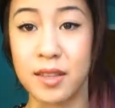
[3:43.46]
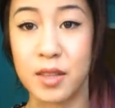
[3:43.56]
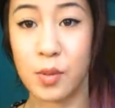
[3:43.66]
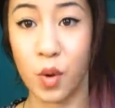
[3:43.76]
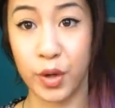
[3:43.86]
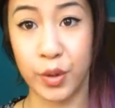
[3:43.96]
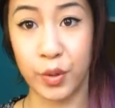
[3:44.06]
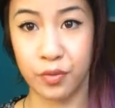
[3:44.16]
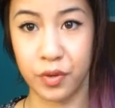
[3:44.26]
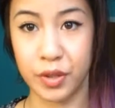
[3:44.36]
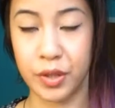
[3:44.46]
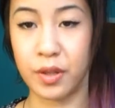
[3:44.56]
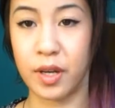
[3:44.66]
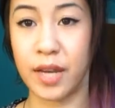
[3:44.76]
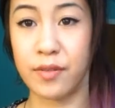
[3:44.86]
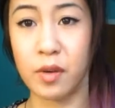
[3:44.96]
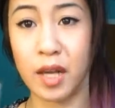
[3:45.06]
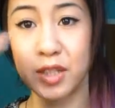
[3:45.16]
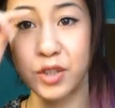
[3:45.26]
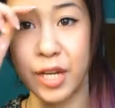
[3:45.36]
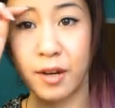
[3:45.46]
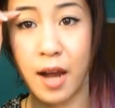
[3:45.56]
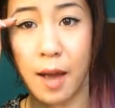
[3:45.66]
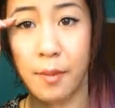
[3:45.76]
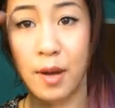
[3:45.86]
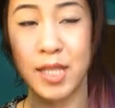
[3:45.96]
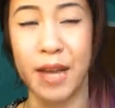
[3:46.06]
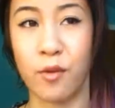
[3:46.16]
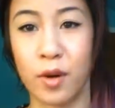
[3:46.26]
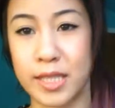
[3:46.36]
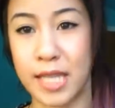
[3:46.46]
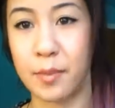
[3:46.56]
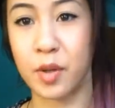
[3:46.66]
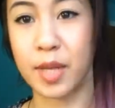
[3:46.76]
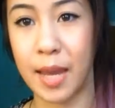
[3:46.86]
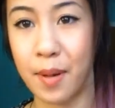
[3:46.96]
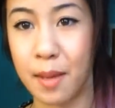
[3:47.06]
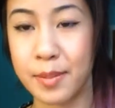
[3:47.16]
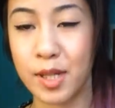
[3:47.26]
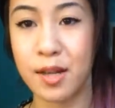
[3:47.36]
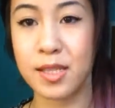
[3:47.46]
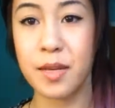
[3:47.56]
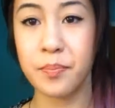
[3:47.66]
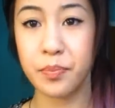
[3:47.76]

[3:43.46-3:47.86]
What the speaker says: the more youthful you look. If you've got straighter eyebrows, like for example K-pop stars,